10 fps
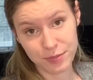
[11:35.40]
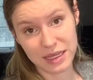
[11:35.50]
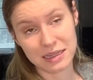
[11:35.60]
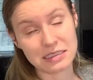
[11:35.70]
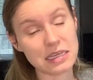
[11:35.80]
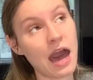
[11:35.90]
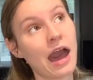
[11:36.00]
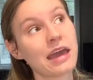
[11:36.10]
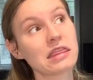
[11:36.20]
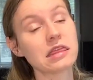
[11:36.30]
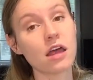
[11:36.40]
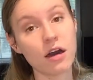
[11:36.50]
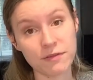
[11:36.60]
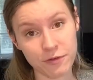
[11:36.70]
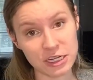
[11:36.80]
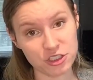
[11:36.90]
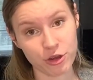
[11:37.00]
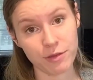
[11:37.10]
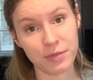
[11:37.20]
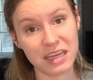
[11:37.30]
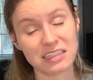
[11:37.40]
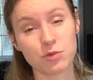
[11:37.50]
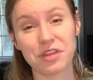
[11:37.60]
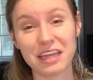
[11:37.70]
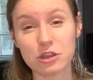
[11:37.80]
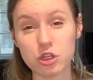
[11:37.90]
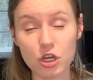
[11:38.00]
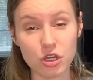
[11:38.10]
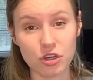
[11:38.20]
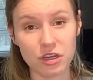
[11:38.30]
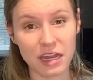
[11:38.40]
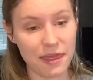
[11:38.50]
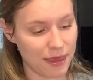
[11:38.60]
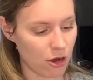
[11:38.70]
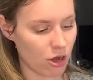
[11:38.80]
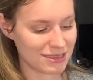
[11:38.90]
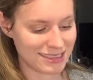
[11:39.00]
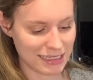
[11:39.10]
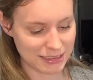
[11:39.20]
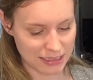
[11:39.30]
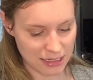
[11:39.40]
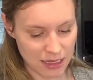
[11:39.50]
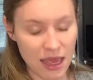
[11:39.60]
beans. I love fresh green beans when they look good and they are on season.